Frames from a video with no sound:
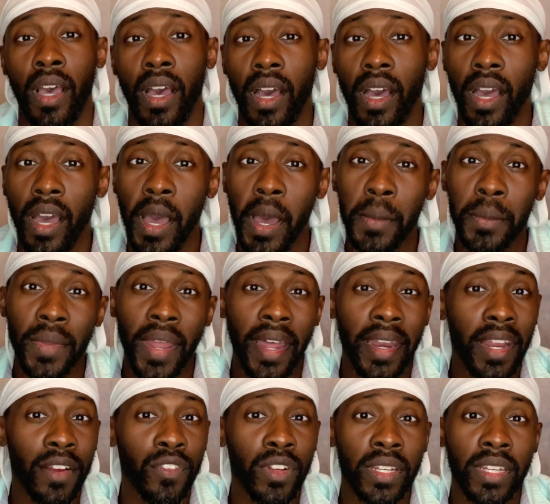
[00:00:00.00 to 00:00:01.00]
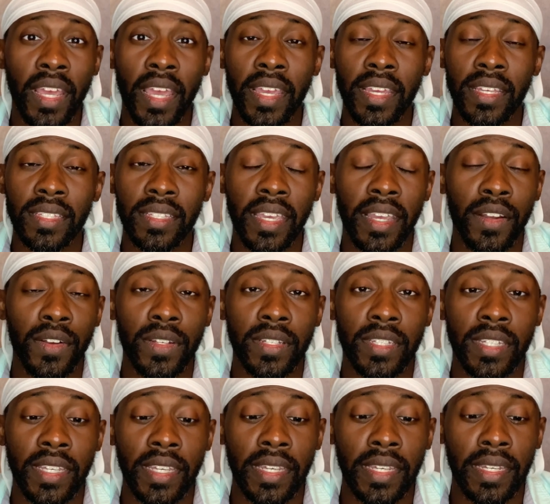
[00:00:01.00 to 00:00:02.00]
Not every day is
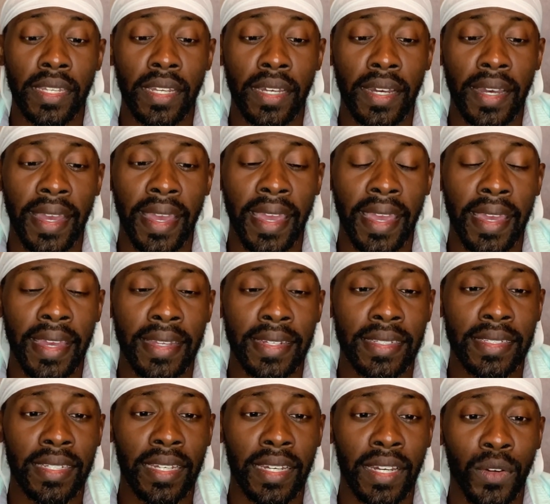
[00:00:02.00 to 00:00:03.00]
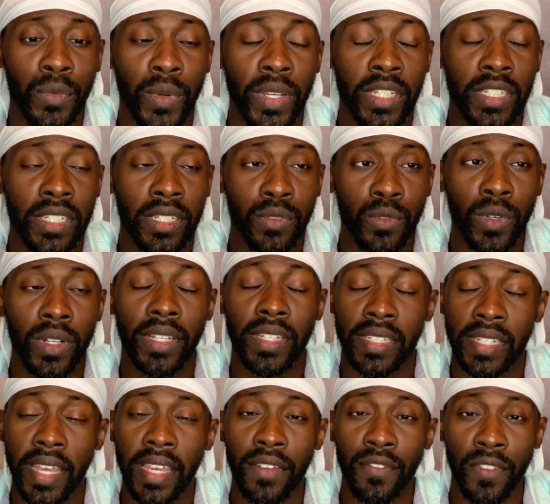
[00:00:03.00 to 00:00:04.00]
guaranteed, and we should really
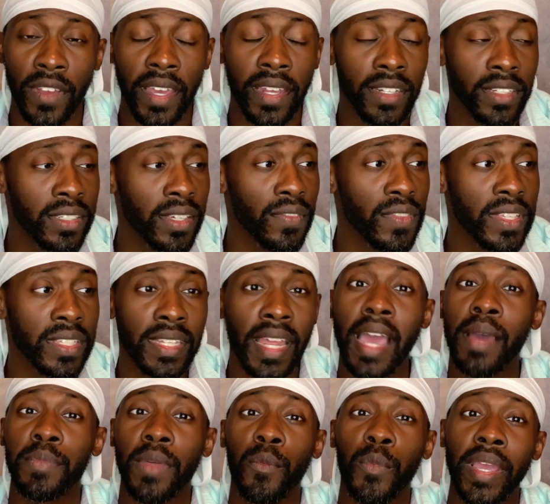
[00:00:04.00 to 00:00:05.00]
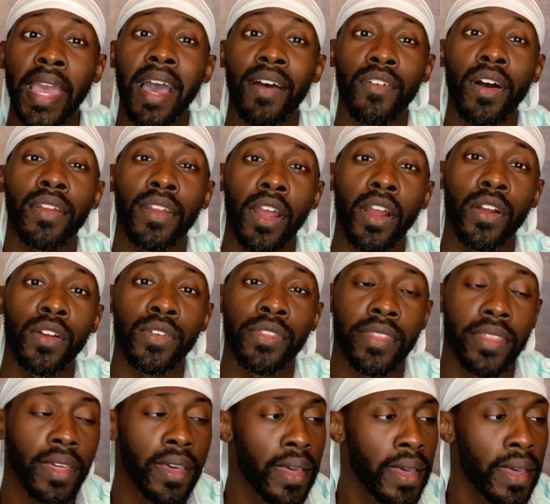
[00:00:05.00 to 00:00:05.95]
take advantage of this time that we have on Earth.